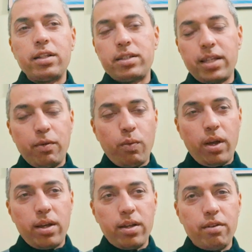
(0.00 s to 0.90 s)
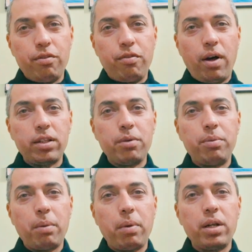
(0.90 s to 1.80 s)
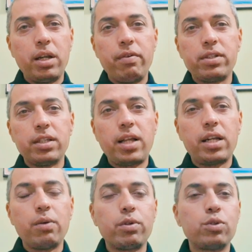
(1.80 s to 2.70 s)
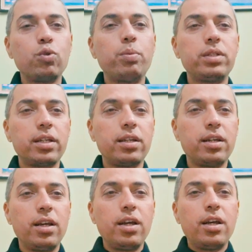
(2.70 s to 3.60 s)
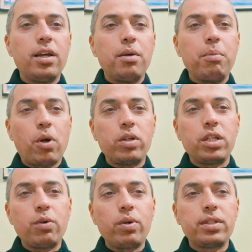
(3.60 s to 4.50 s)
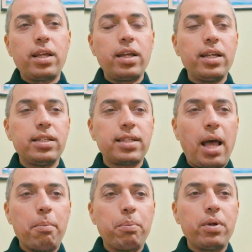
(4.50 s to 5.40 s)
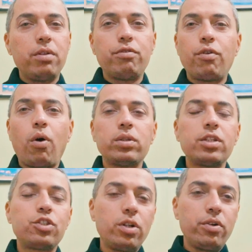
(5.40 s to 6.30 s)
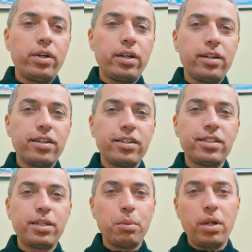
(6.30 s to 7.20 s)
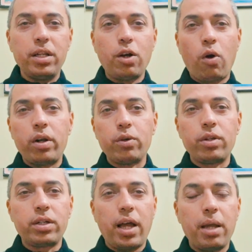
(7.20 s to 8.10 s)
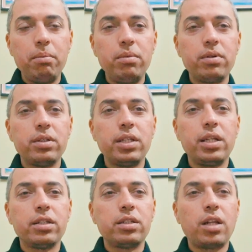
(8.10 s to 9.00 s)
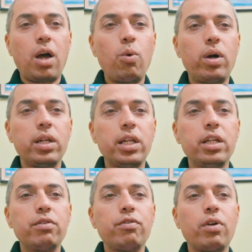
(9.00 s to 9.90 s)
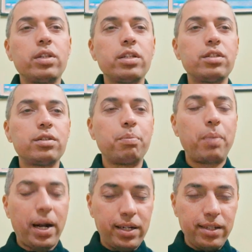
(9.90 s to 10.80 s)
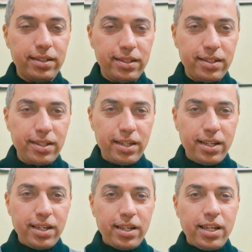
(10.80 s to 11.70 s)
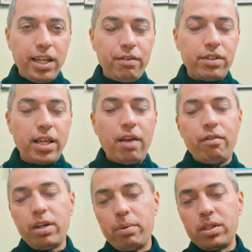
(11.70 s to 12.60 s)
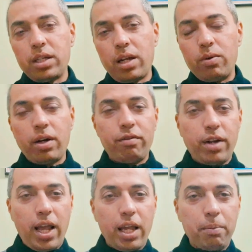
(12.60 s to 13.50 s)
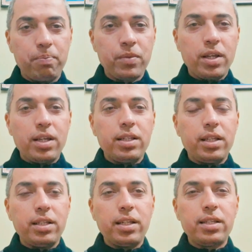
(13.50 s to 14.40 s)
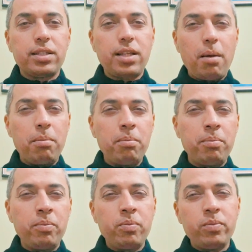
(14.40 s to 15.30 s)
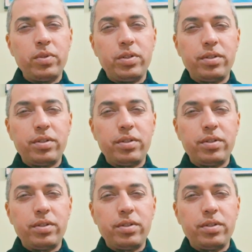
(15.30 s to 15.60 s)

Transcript: the same way. Father Brahma never said that he was too busy because he was the example for the children. Similarly, according to the time, there is now a need for this practice. If you say, I'm very busy, I don't have time, then there's some